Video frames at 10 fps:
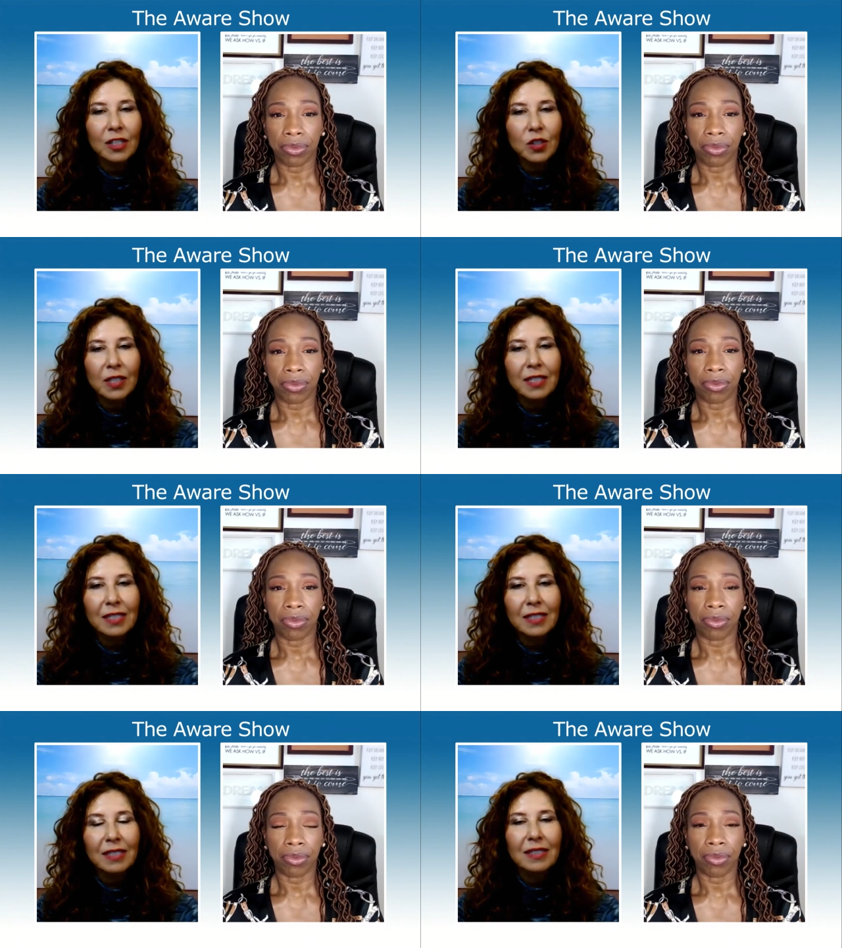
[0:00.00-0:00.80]

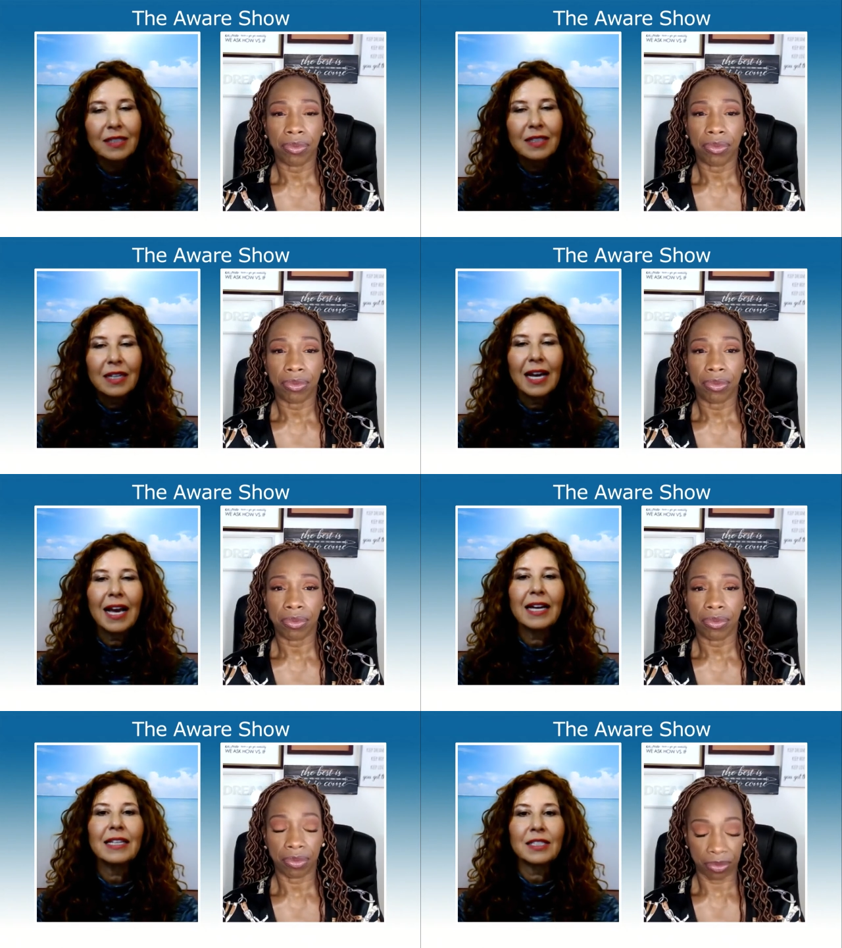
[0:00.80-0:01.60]
Speaker 1: Angeles
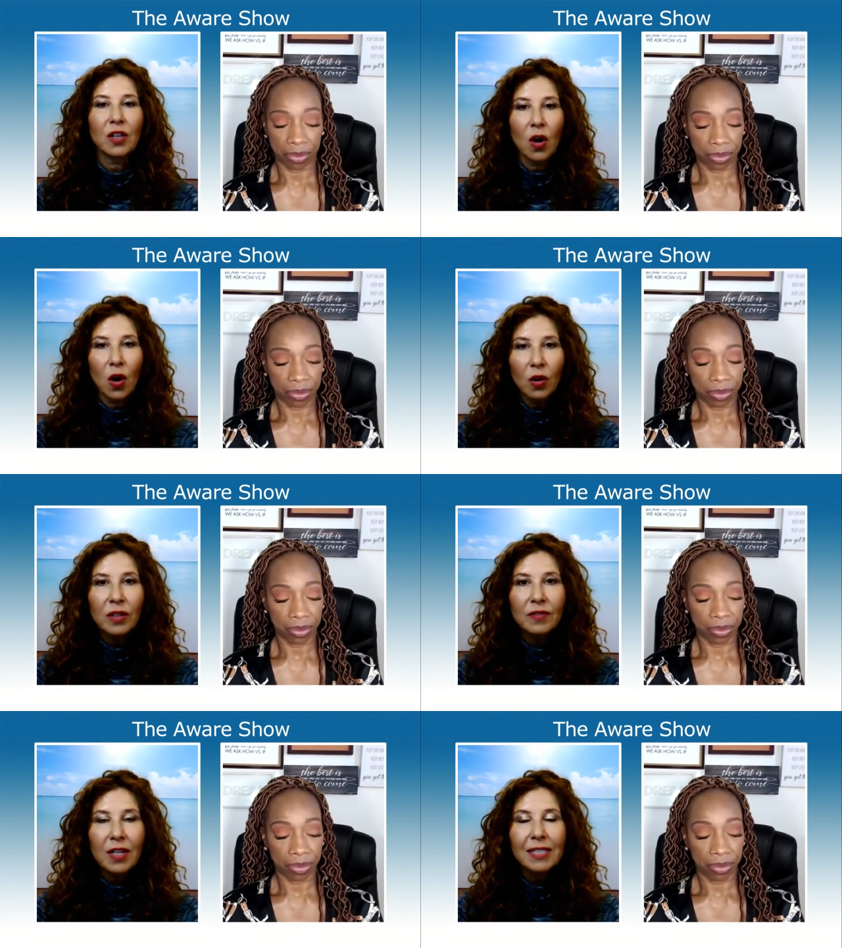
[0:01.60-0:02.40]
and it's all
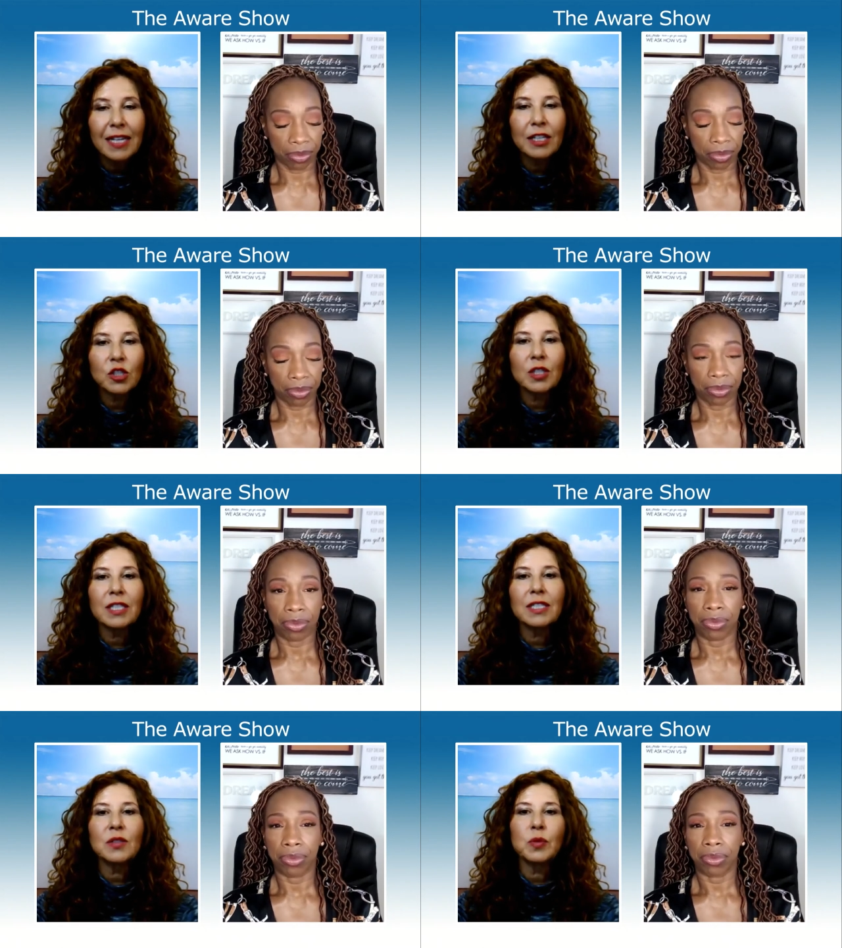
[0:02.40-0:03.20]
of Los
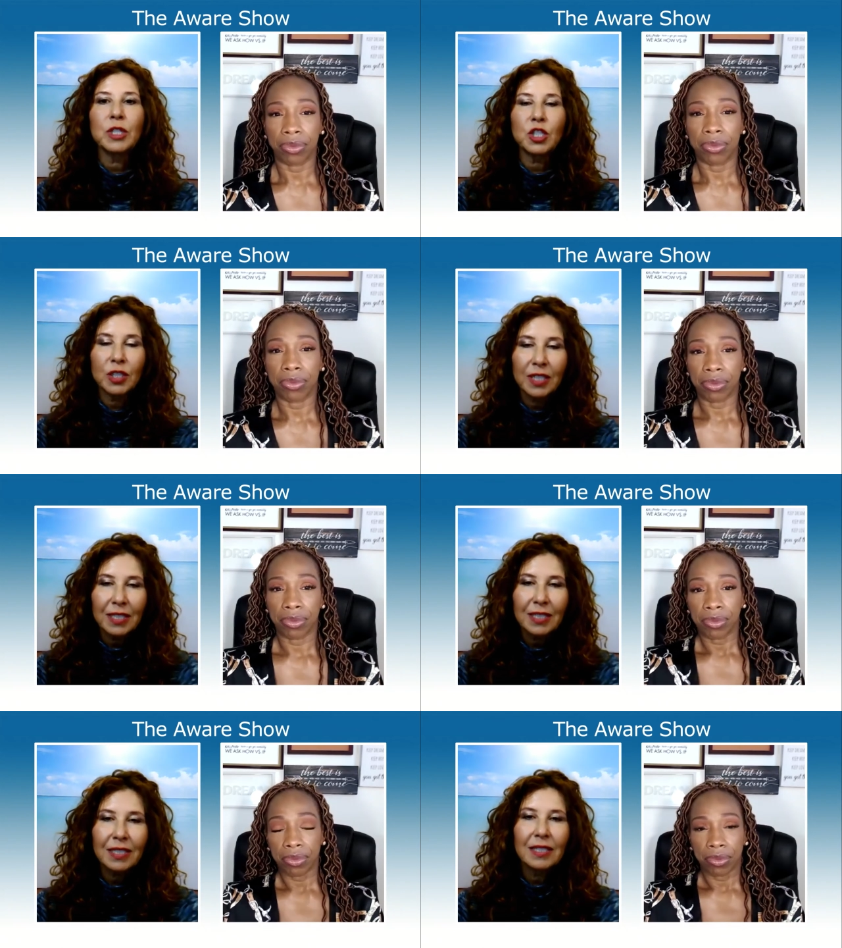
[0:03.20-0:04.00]
Angeles, which
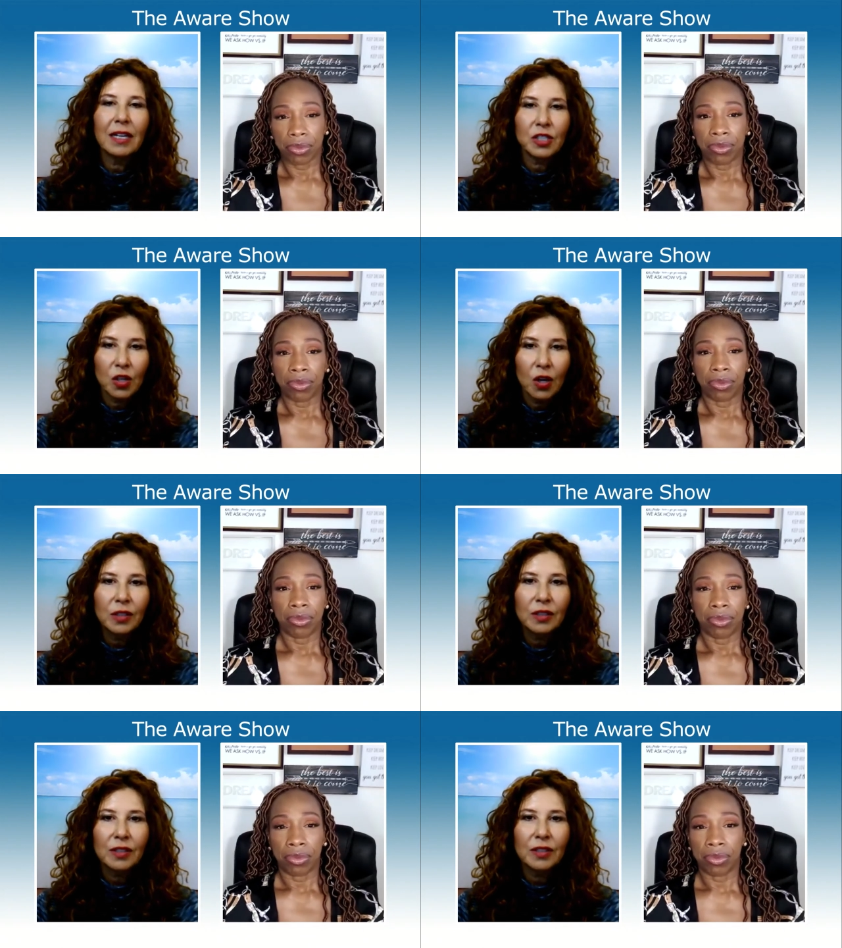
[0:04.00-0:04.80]
is a start.